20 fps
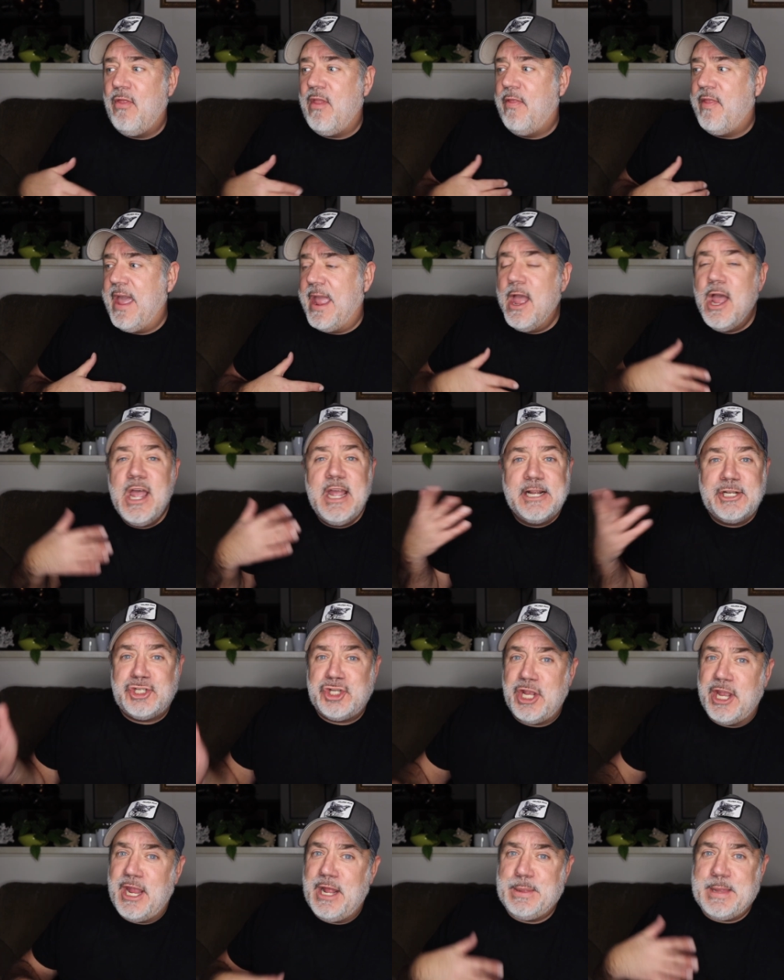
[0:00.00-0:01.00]
And then they
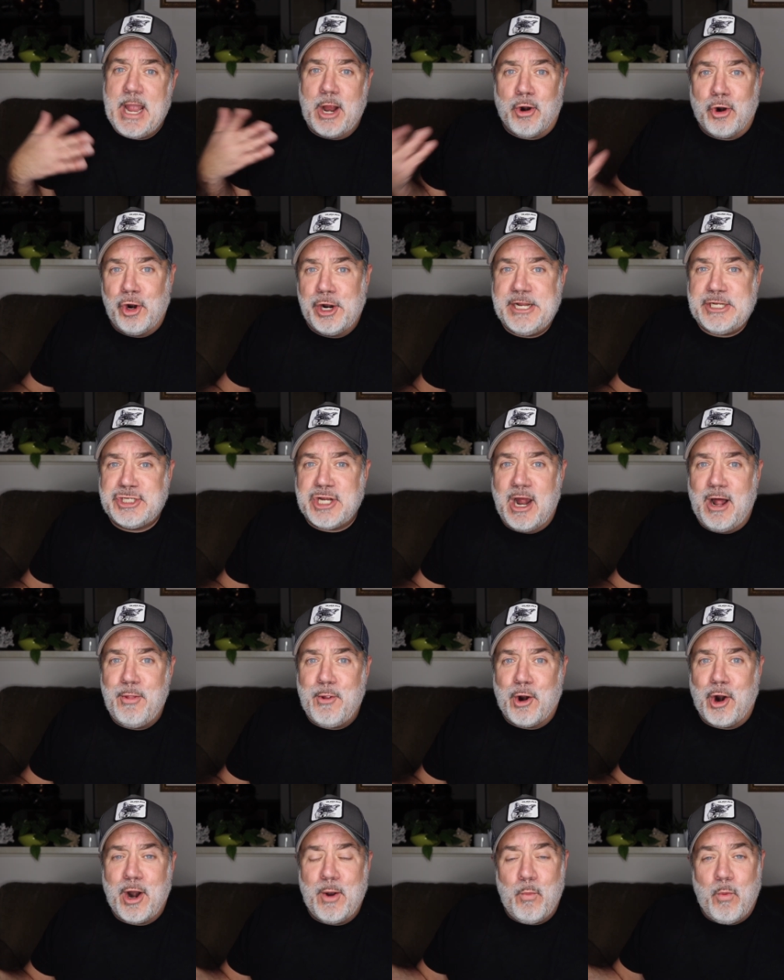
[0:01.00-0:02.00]
cheat and they hurt each
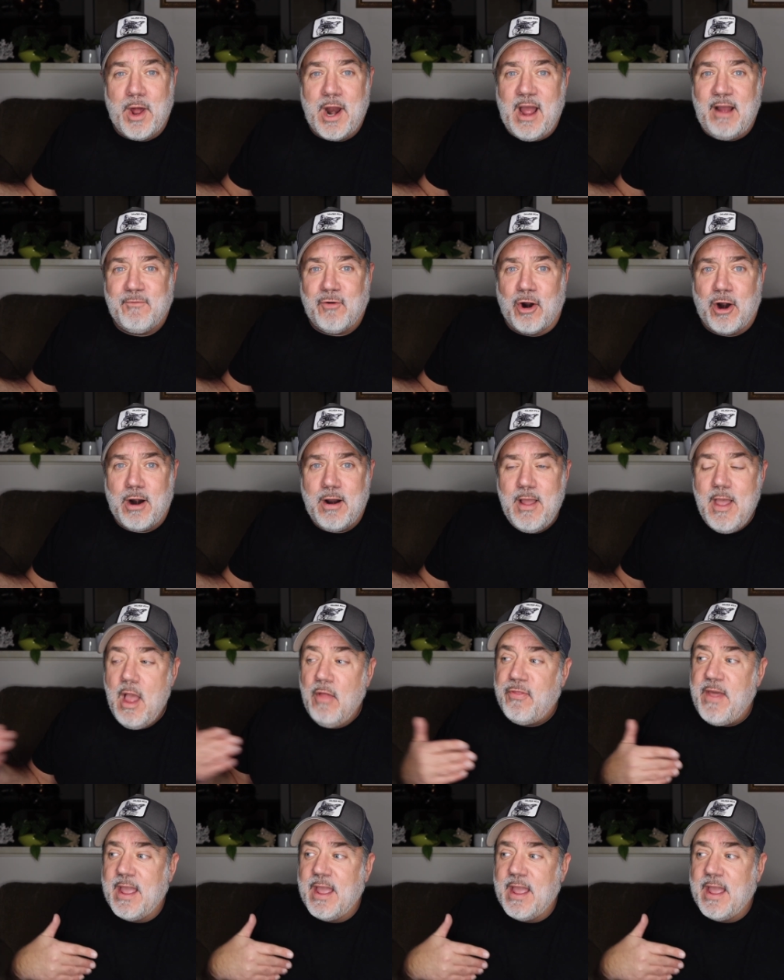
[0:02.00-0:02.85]
other and whatever.